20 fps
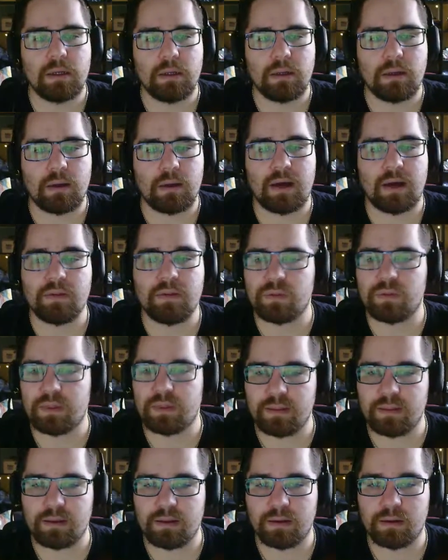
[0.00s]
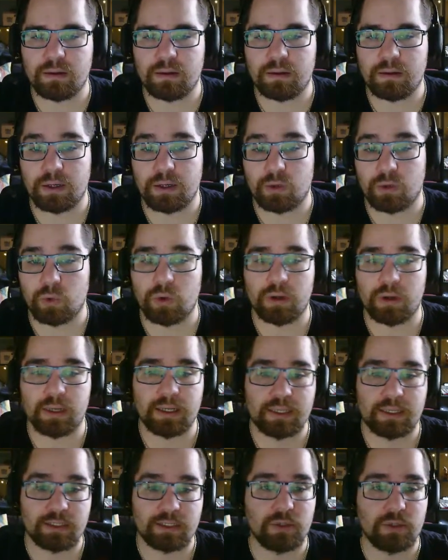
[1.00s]
Other than the
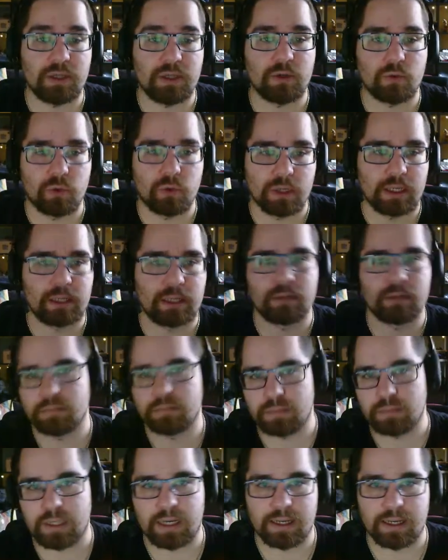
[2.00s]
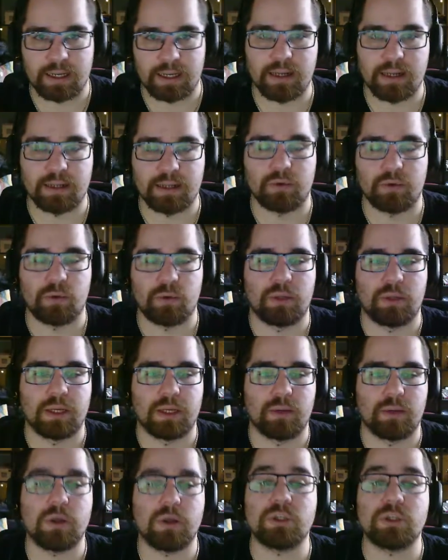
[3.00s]
Nidoran into Nidoqueen, yada yada that we play,
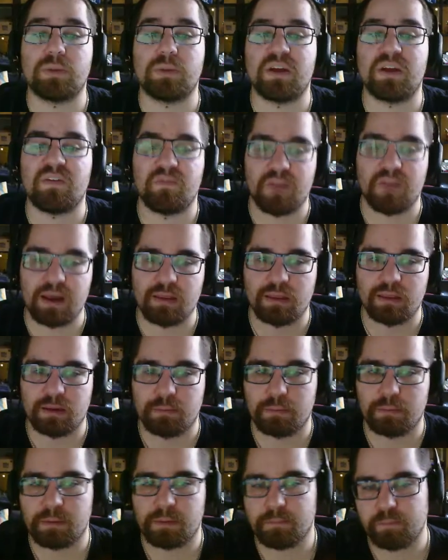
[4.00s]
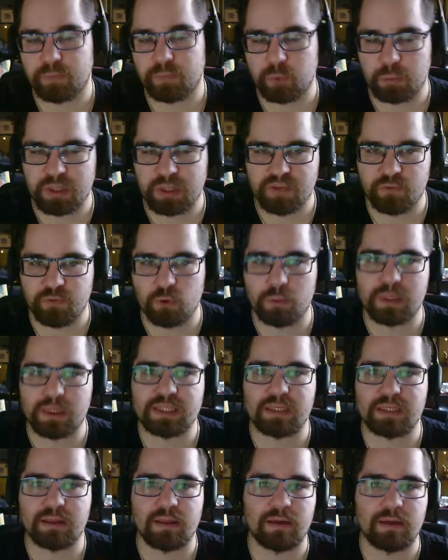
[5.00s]
we also play Phantom. We play 4
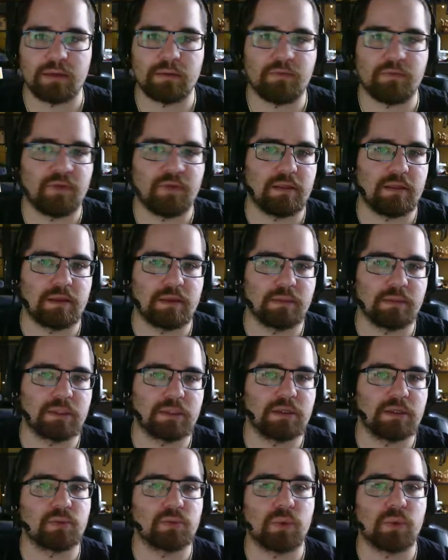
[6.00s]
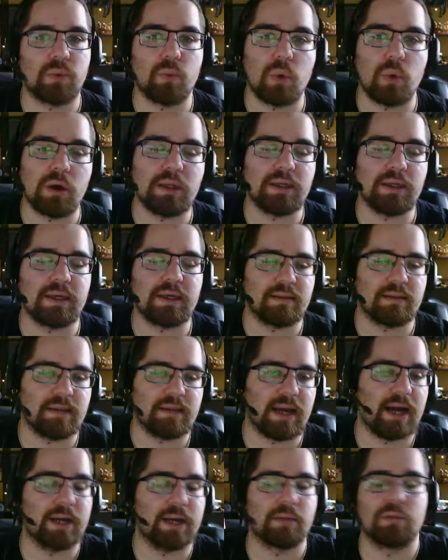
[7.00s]
basic Phantoms because we want to get
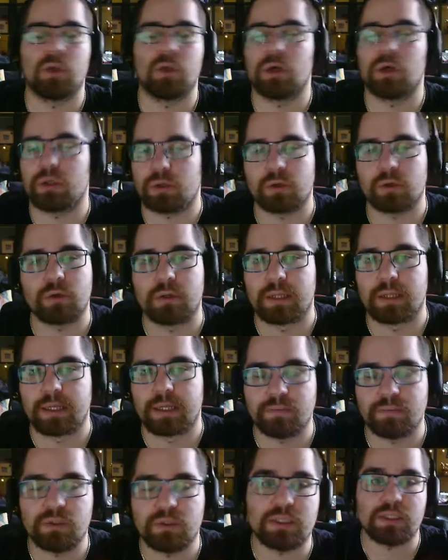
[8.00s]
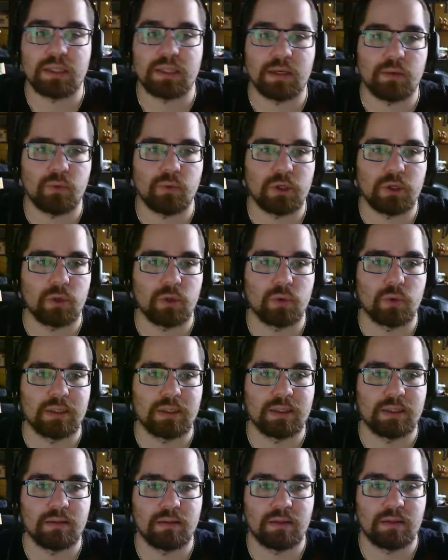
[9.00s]
the item lock early, just we do
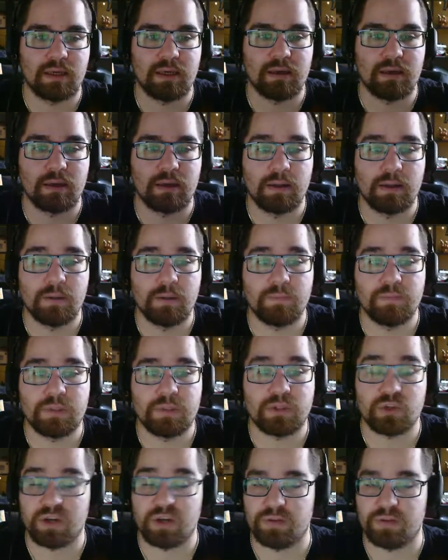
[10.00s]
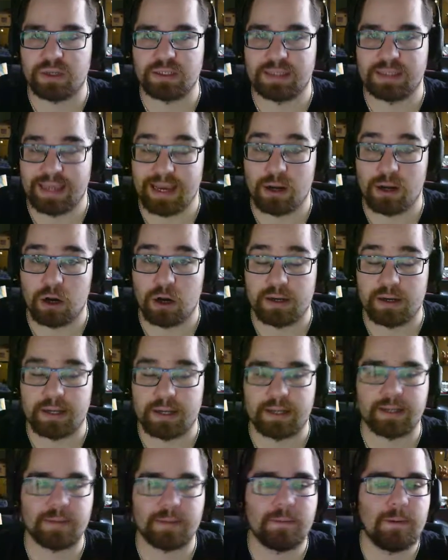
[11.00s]
in the Trevenant Gengar
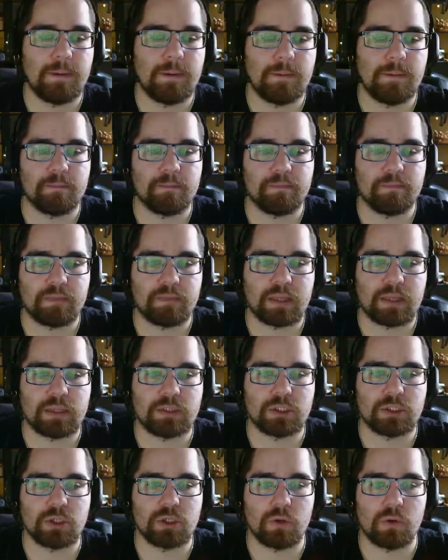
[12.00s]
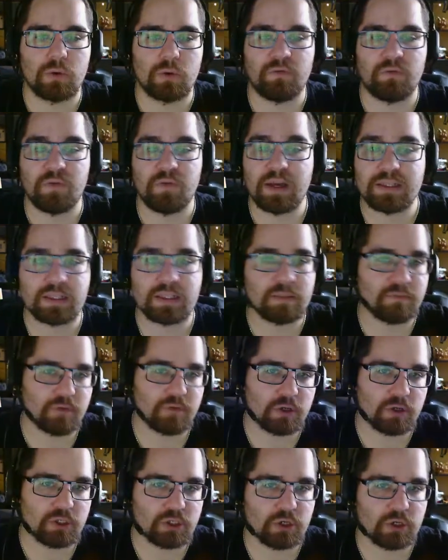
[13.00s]
deck. So Phantom
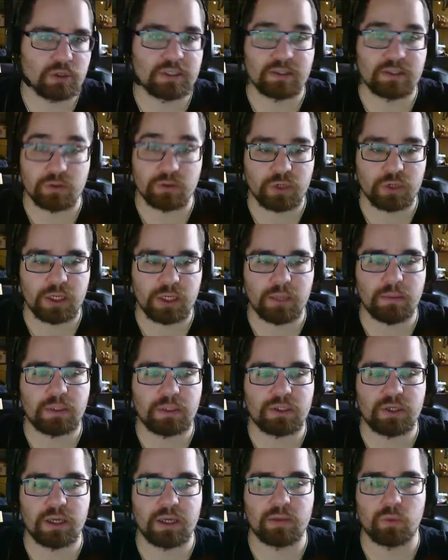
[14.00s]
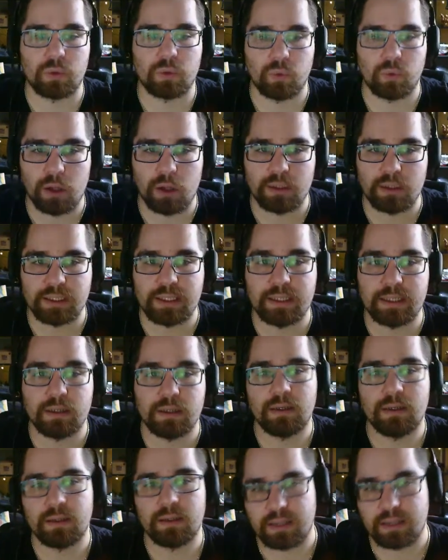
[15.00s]
first turn is the Dream, together with Wally,
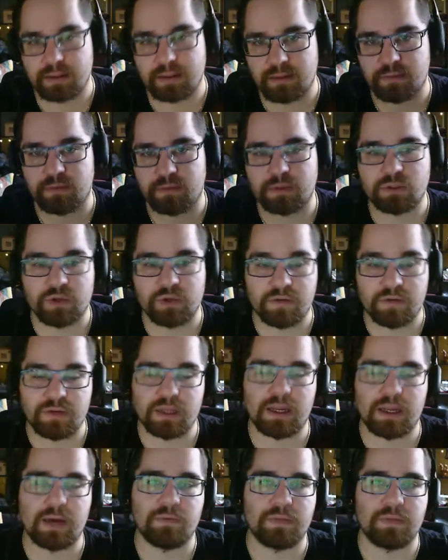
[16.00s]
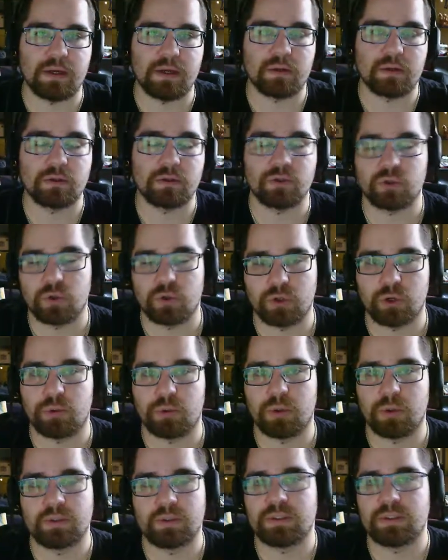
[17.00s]
get the Trevenant out there, control your
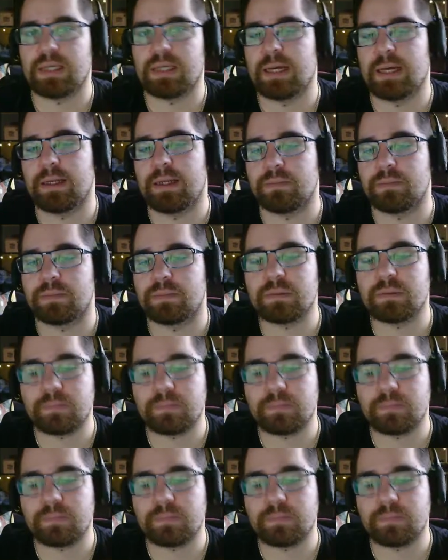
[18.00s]
opponent's items.